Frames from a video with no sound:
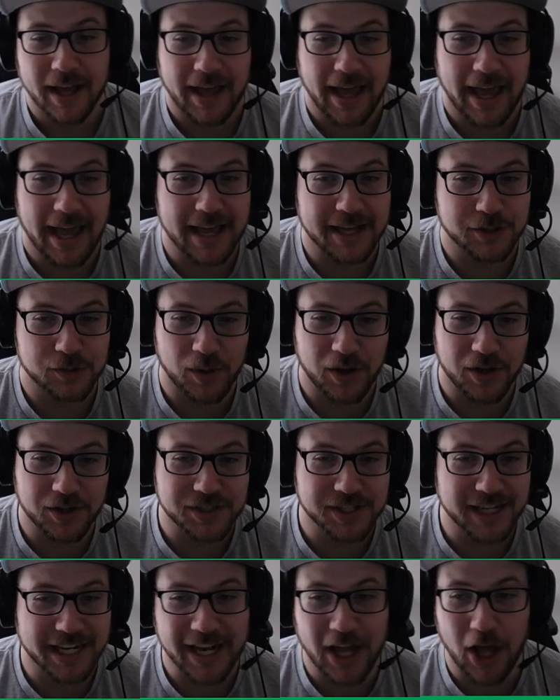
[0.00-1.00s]
as well as
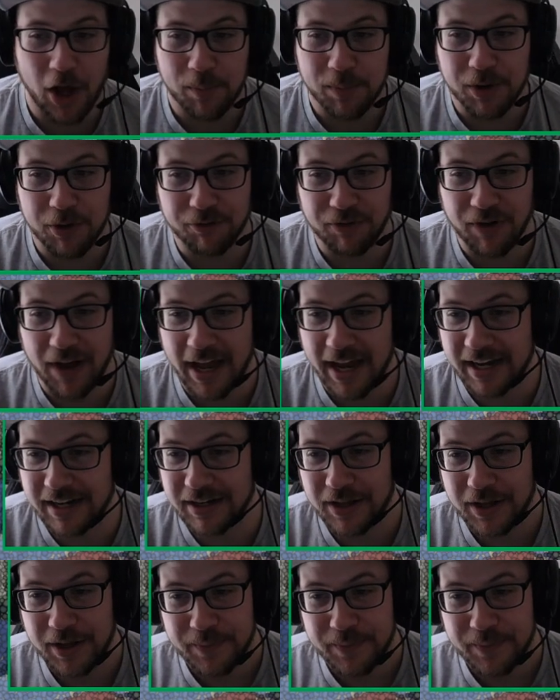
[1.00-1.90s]
it can help you find,